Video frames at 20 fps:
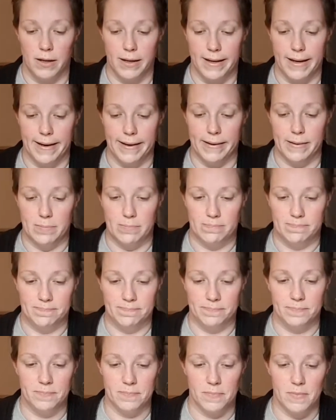Yeah,
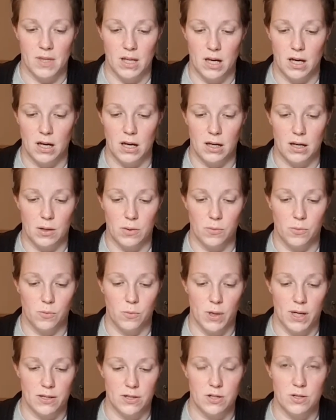I
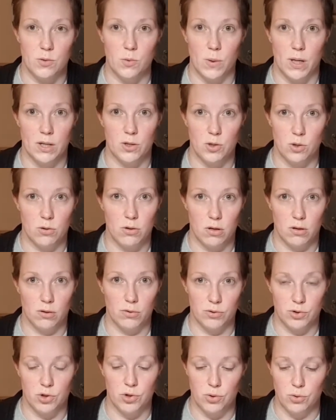waited way too
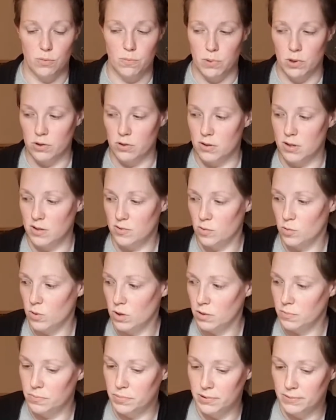long to pot this one
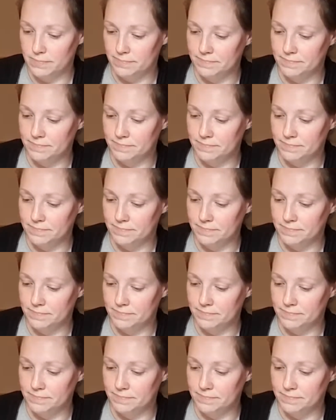up.